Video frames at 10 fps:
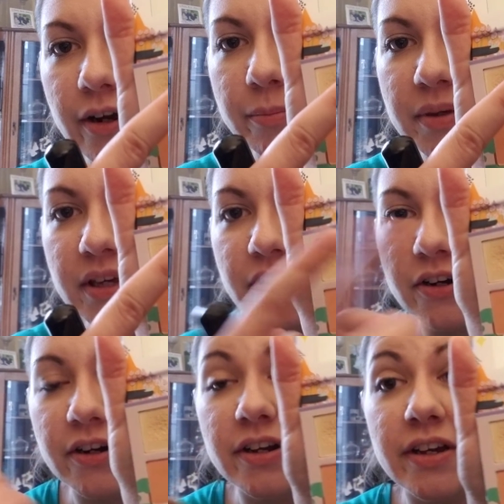up
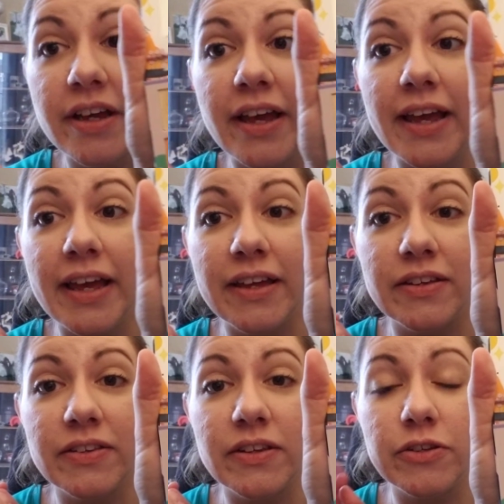here
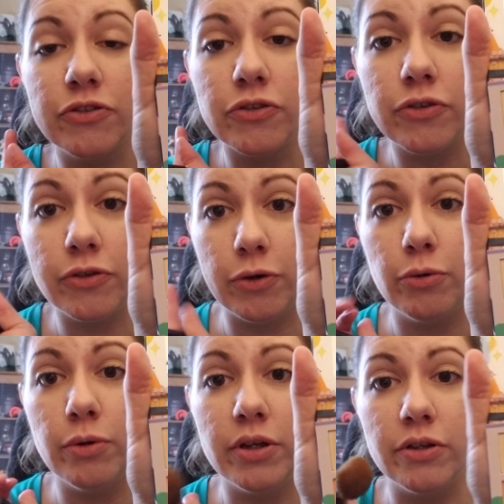is
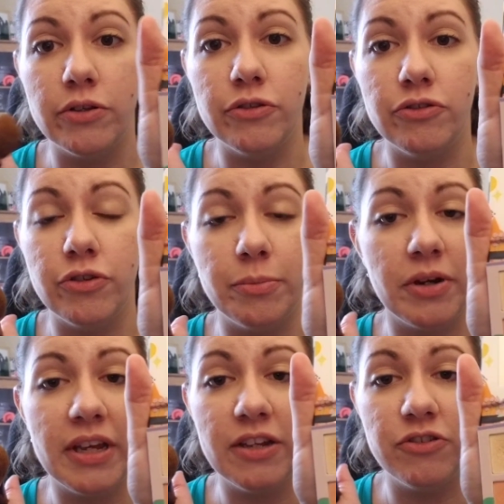so
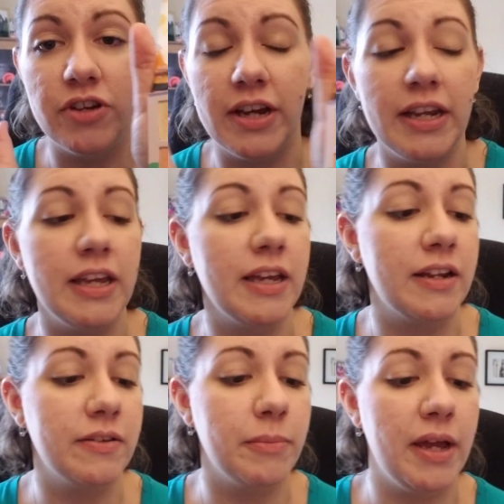shimmery and shiny. It
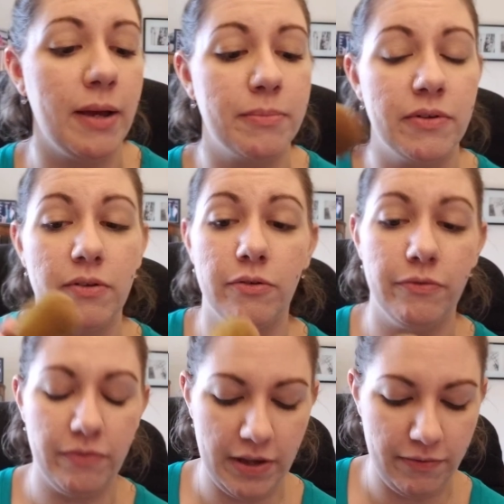is my absolute
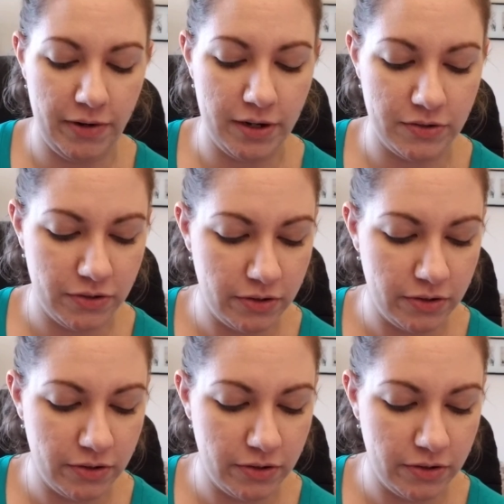favorite.